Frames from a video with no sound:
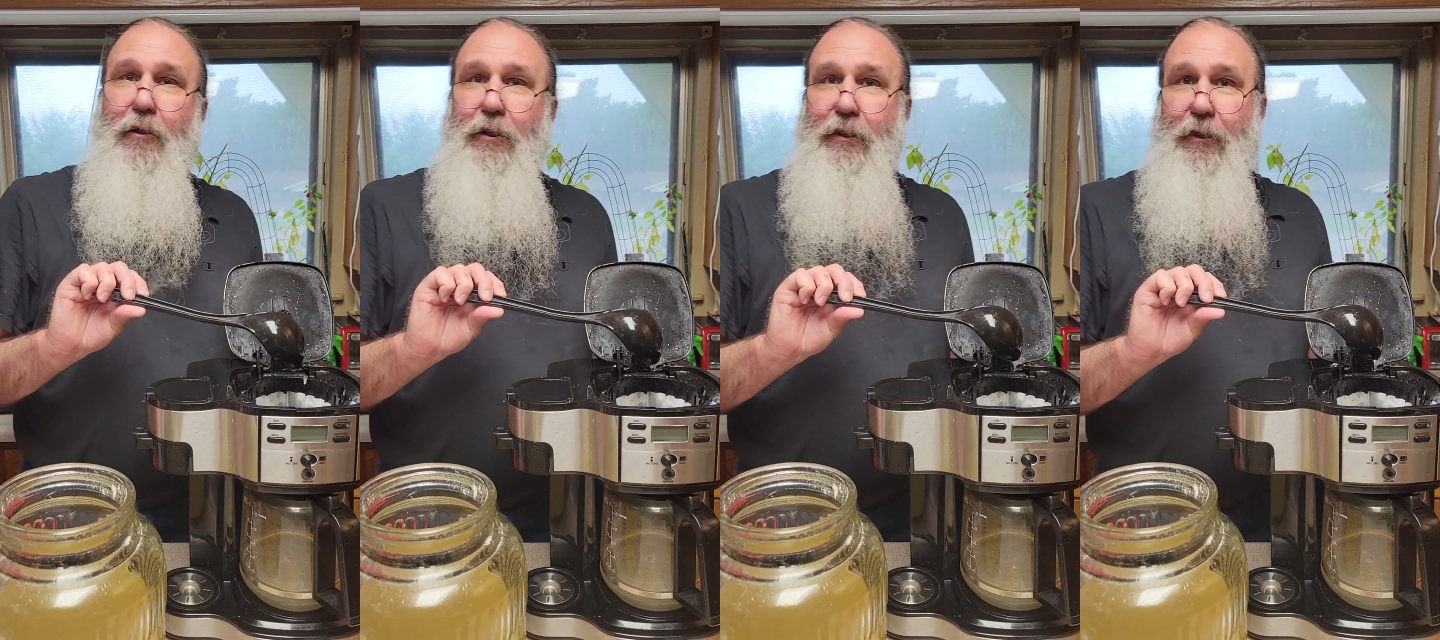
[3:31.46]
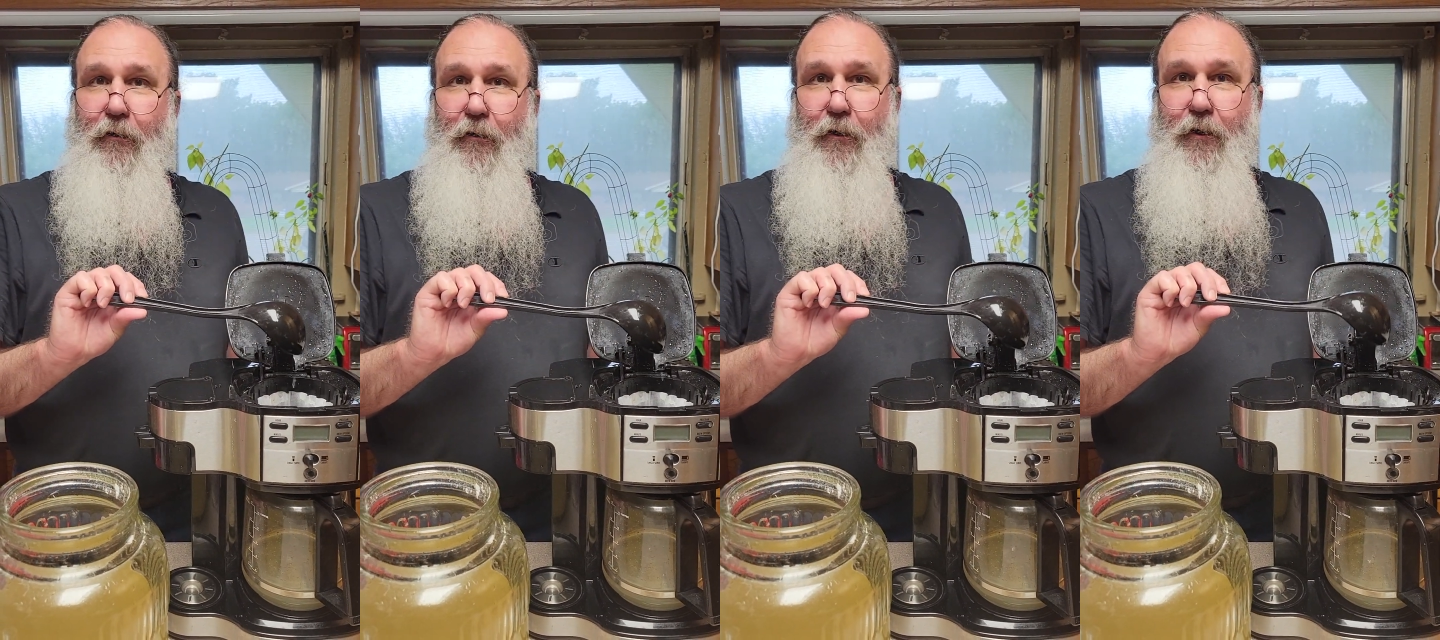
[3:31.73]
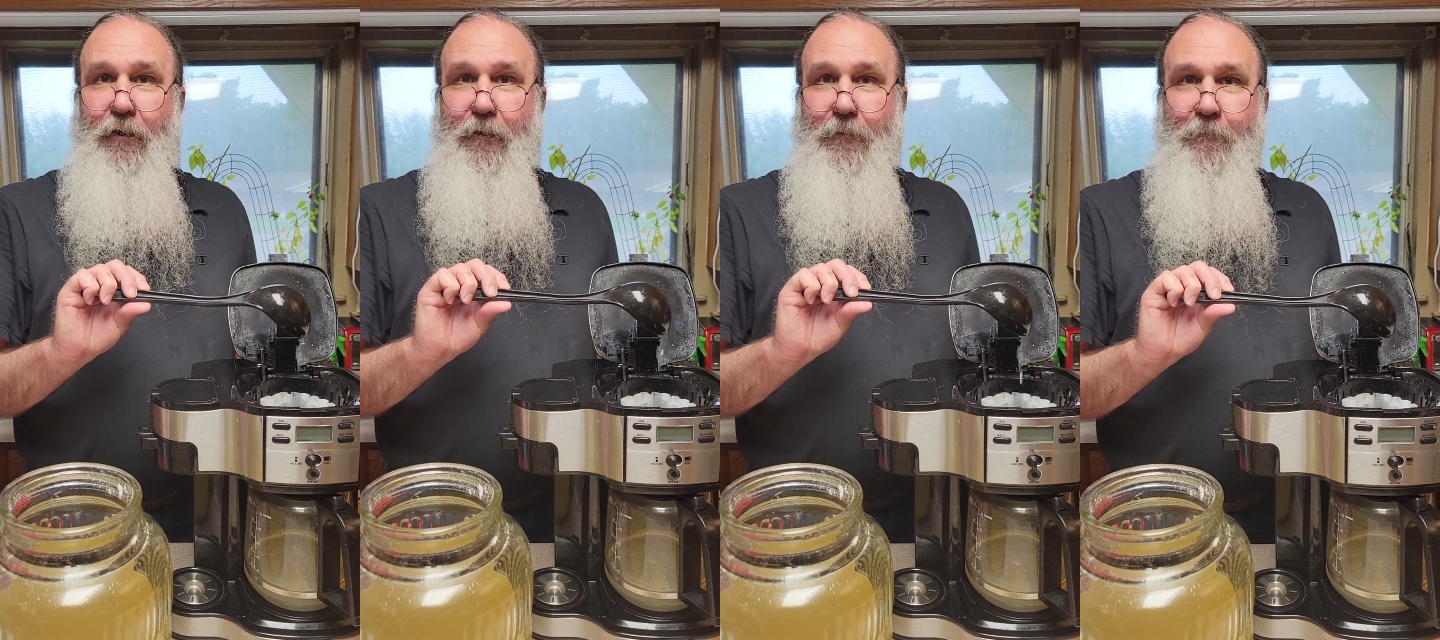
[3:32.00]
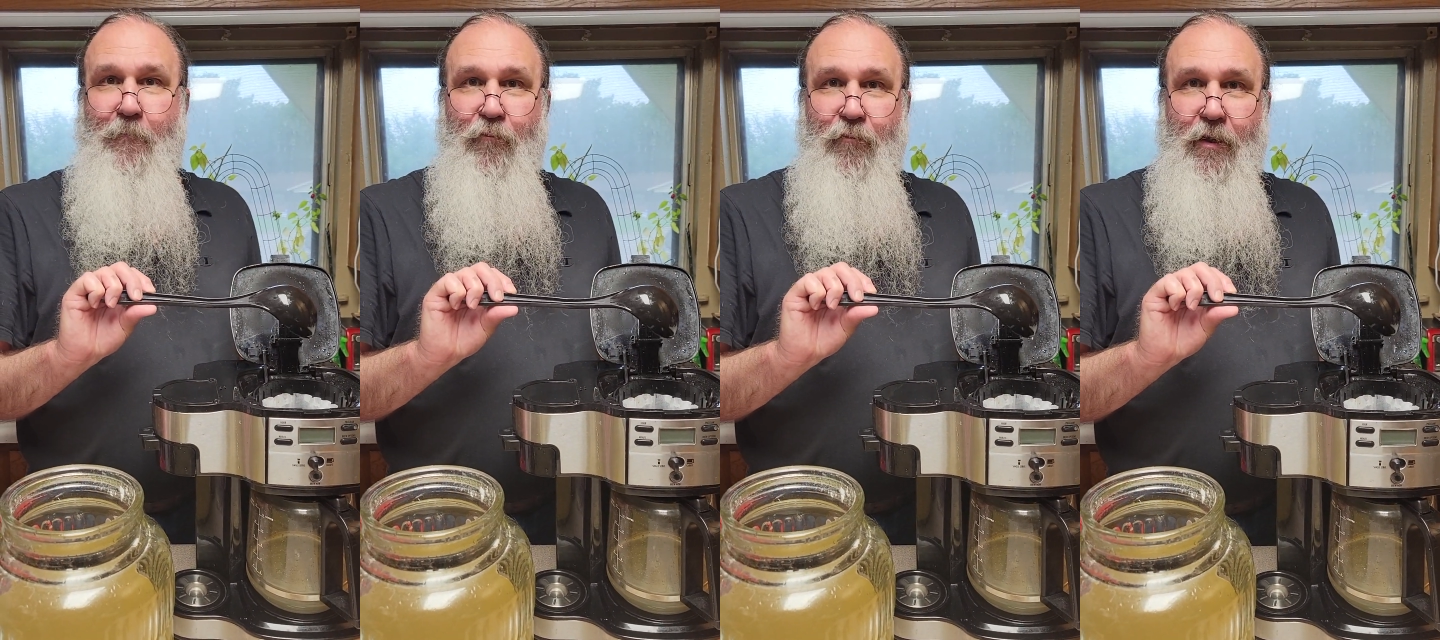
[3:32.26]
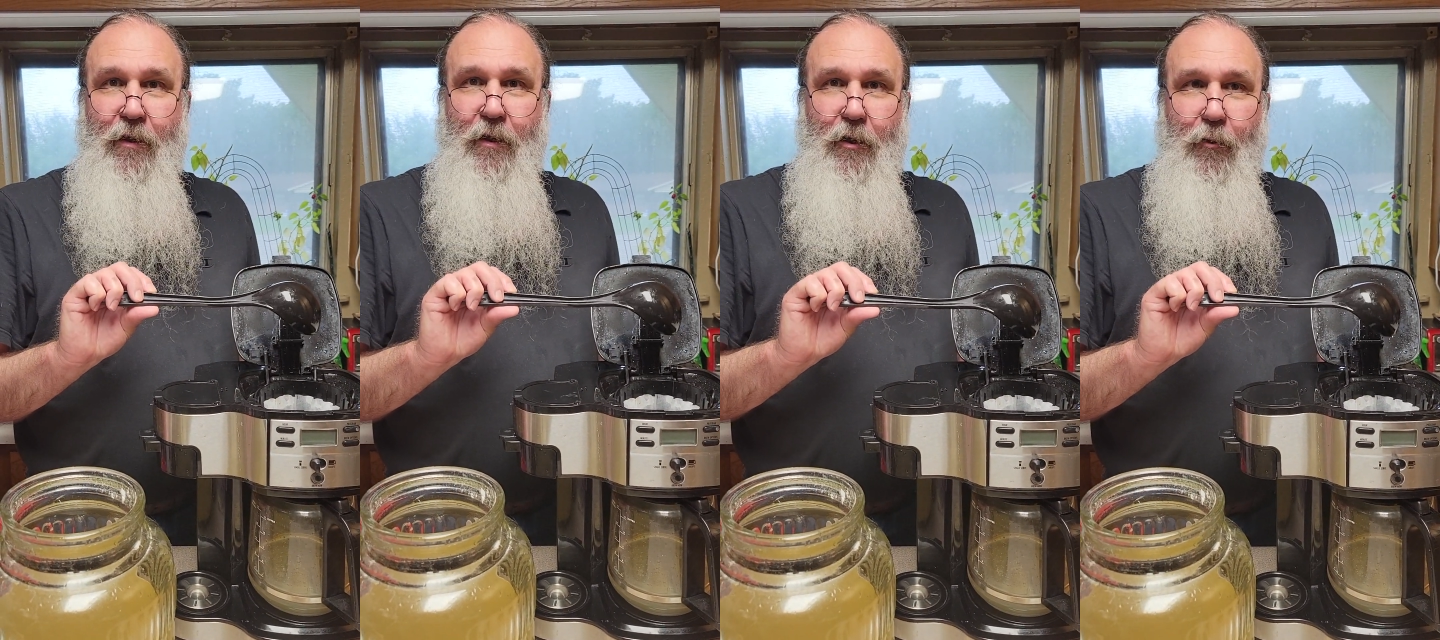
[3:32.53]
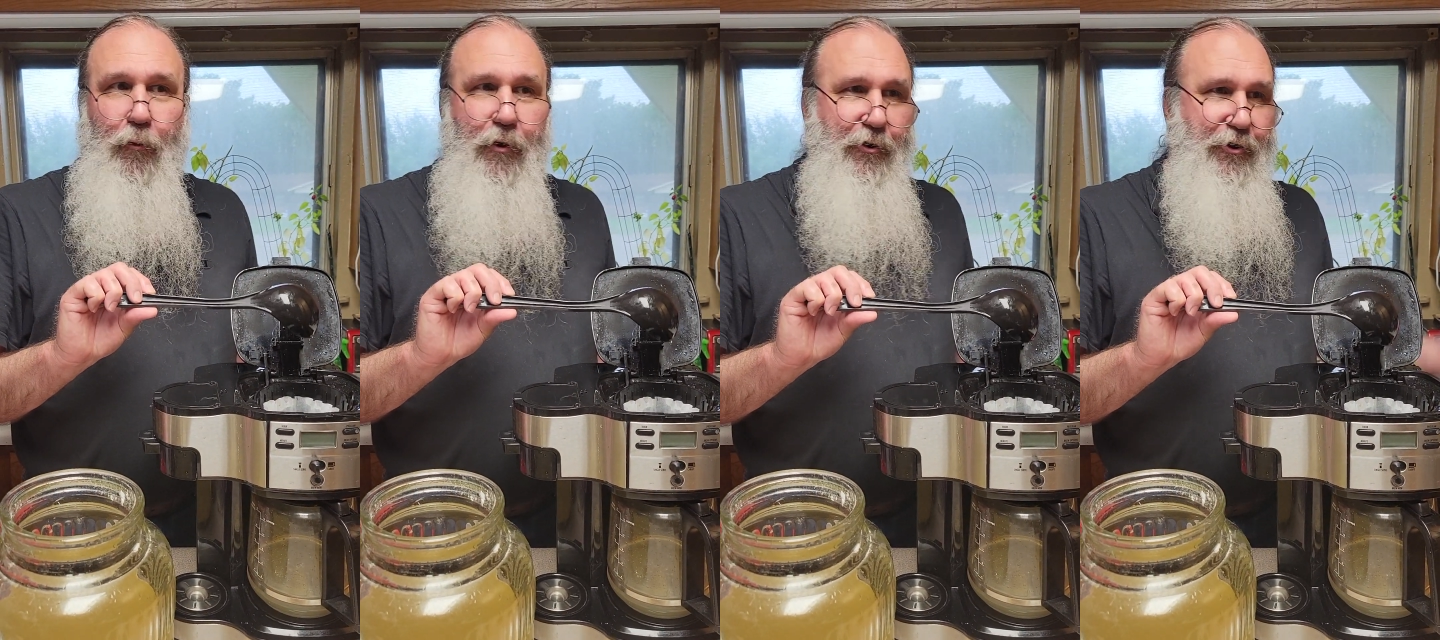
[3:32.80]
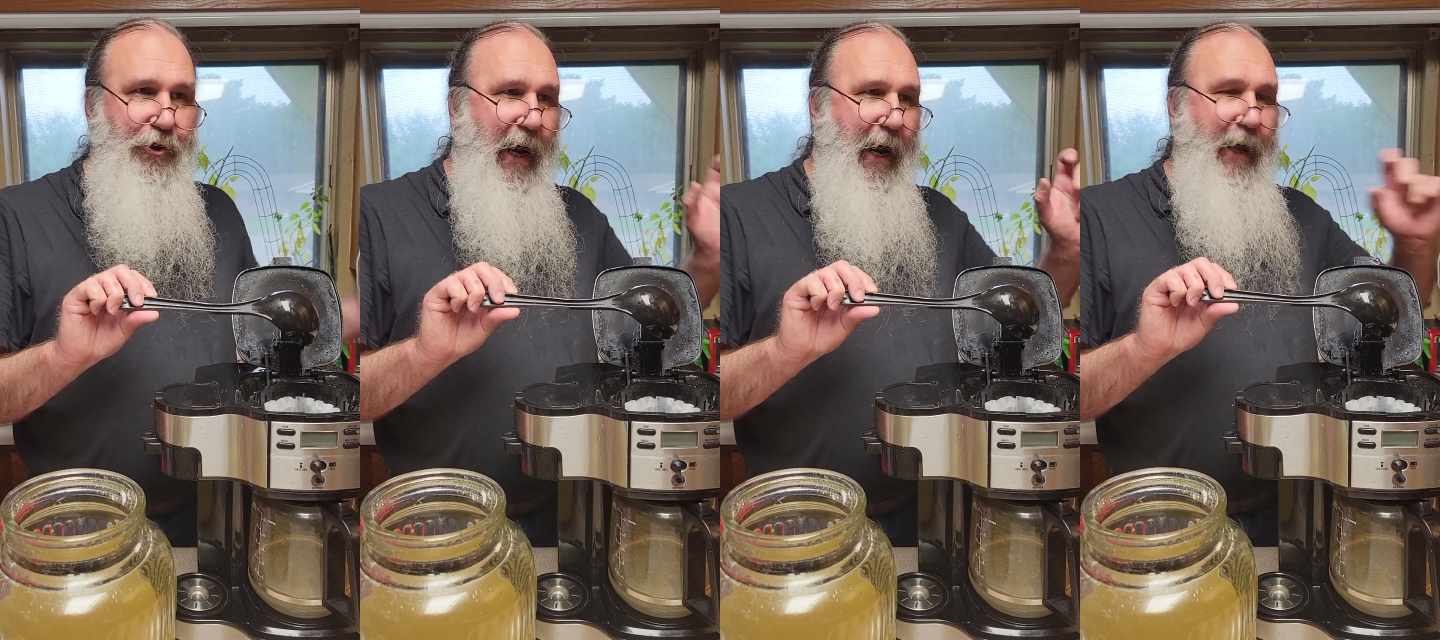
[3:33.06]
clearer was to